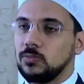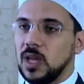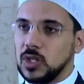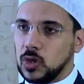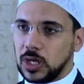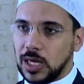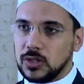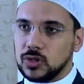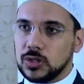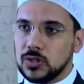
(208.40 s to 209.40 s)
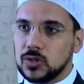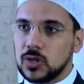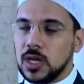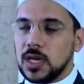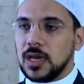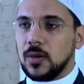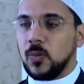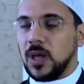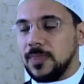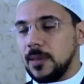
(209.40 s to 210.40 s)
on many occasions
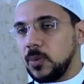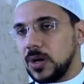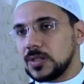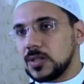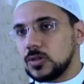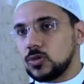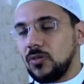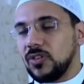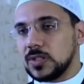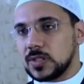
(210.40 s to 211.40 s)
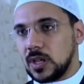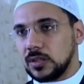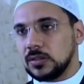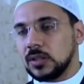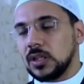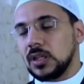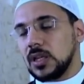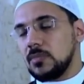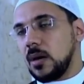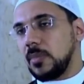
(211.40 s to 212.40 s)
in the presence of his son
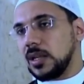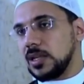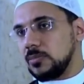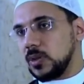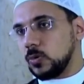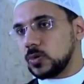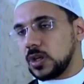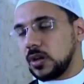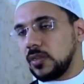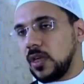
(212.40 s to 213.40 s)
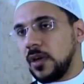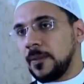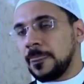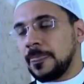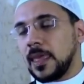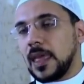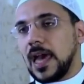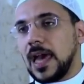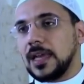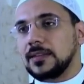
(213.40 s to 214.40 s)
Imam Ali ibn Musa Ridha,
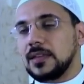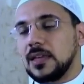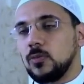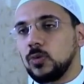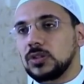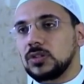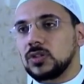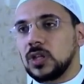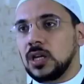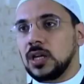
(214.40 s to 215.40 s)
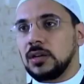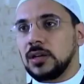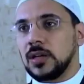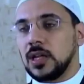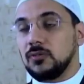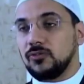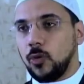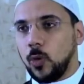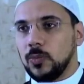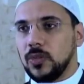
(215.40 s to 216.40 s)
and he would
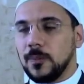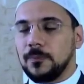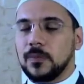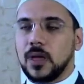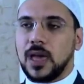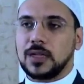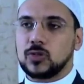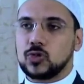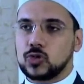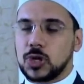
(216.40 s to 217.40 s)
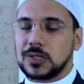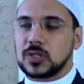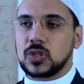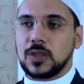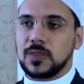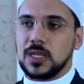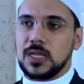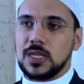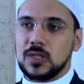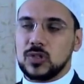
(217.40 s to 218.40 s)
inform them and stress that
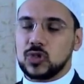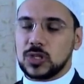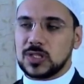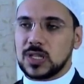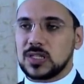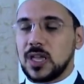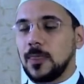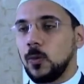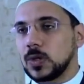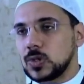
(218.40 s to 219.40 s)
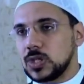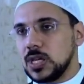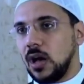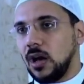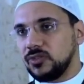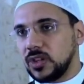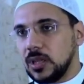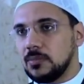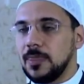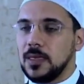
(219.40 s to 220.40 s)
the successor and the wasi after
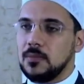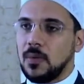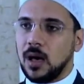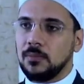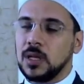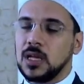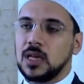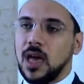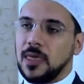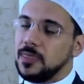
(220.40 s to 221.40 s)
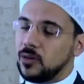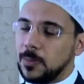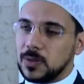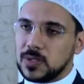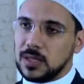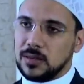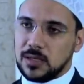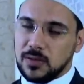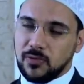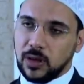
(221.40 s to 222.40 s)
him and the imam and the
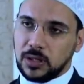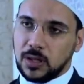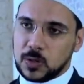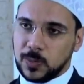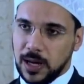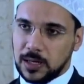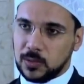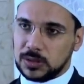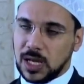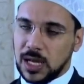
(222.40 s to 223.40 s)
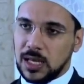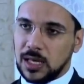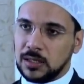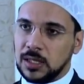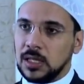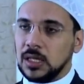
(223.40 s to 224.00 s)
representative of Allah subhanahu wa ta'ala